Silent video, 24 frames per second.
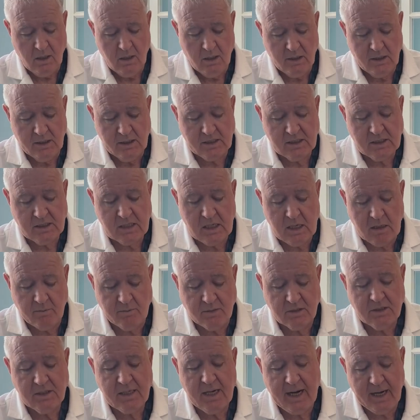the
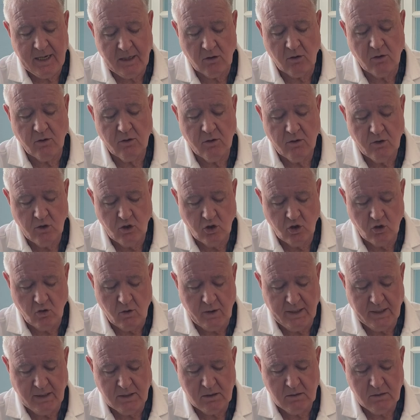subtalar
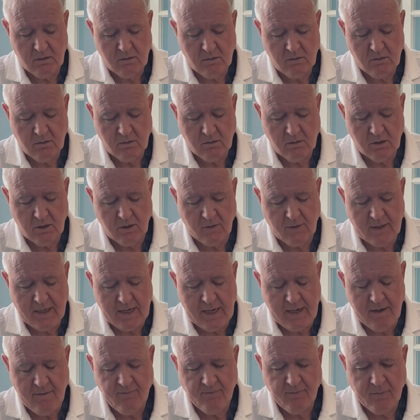joint.
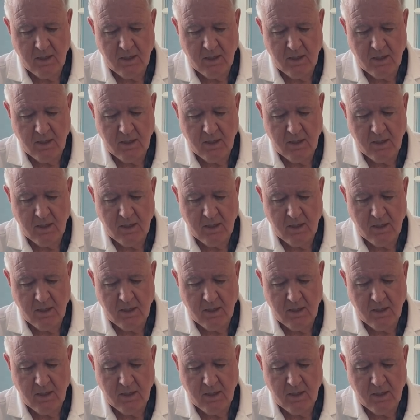Okay,